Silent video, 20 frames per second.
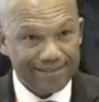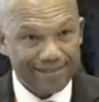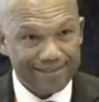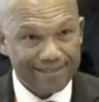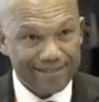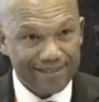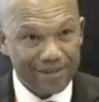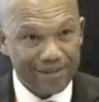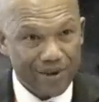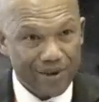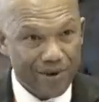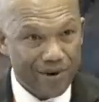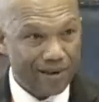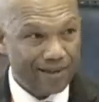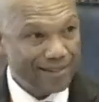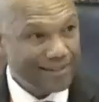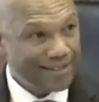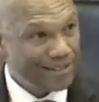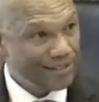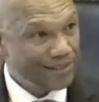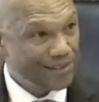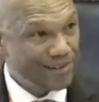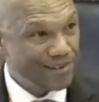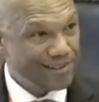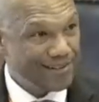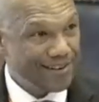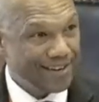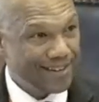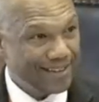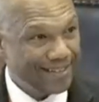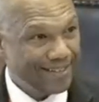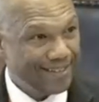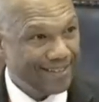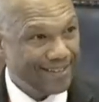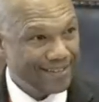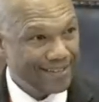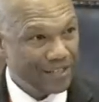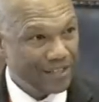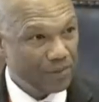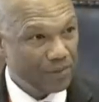to going to surgery,
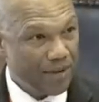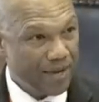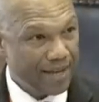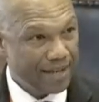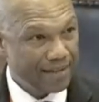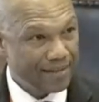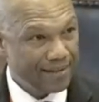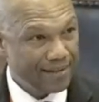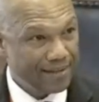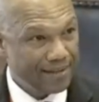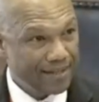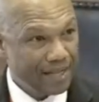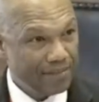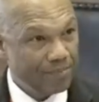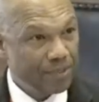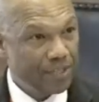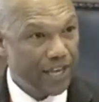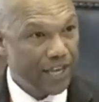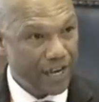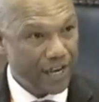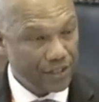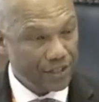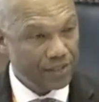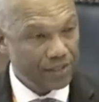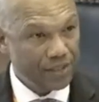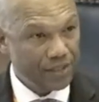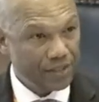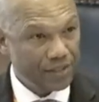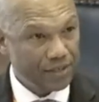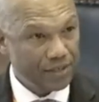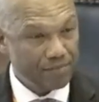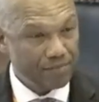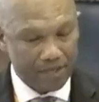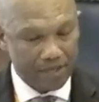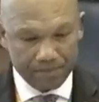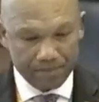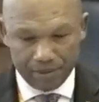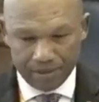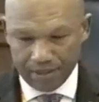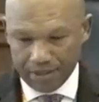despite the implication that some
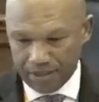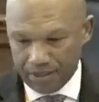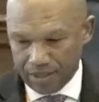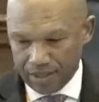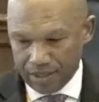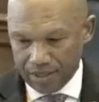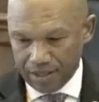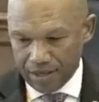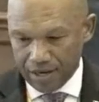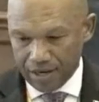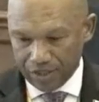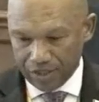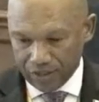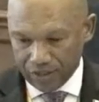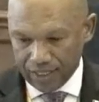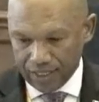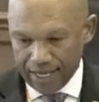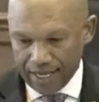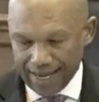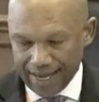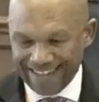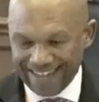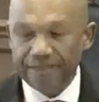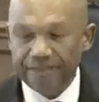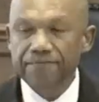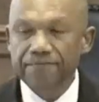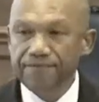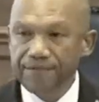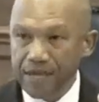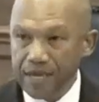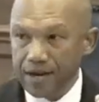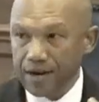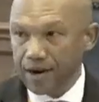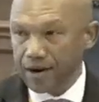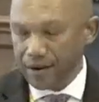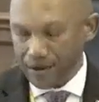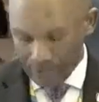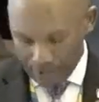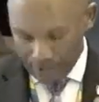people are saying and the fear,